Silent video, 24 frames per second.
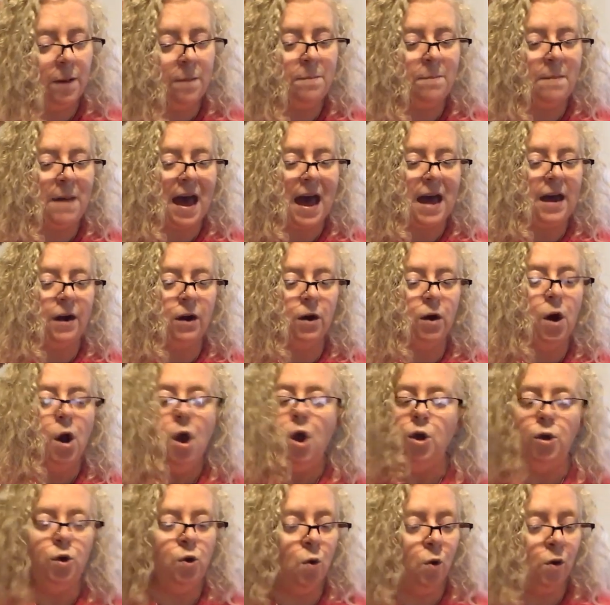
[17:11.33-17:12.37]

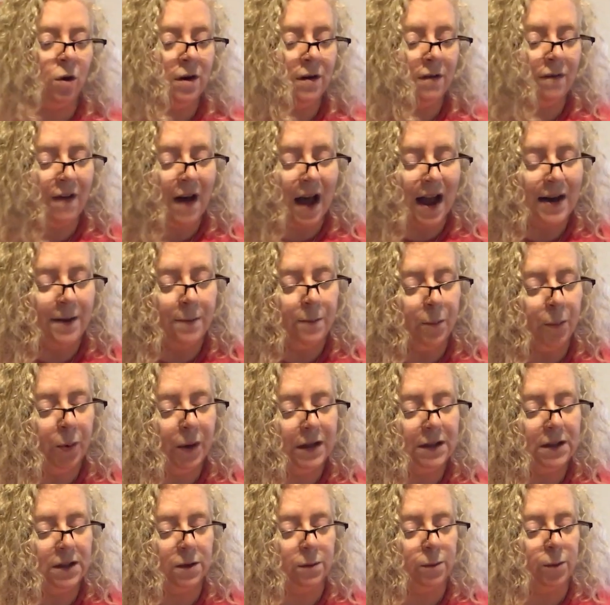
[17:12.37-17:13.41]
spirit from matter,
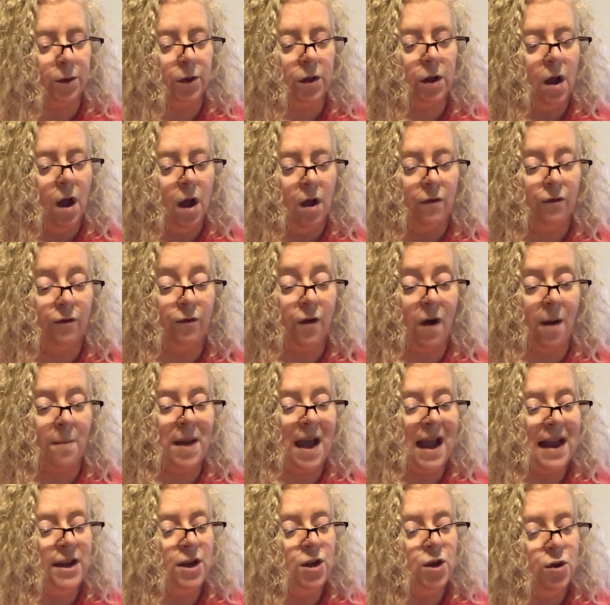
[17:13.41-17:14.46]
nor divine
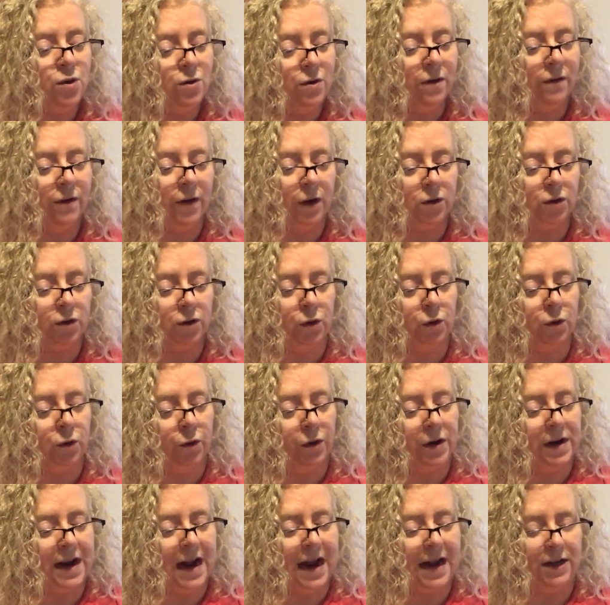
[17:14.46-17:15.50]
principle from
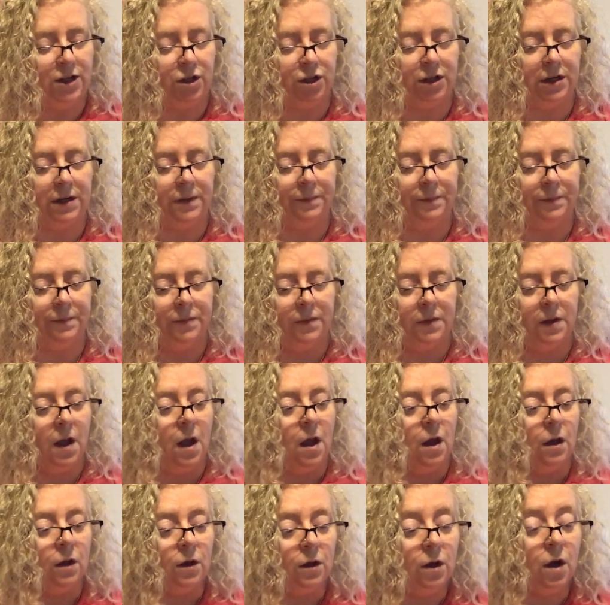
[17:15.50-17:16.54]
a universal
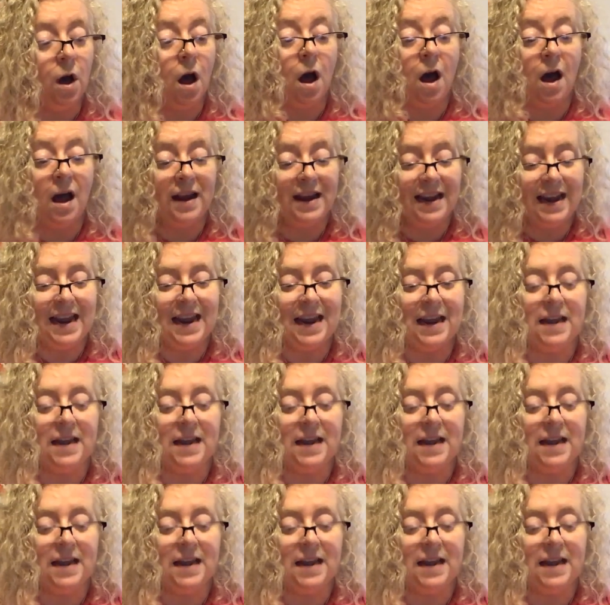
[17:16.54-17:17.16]
creation.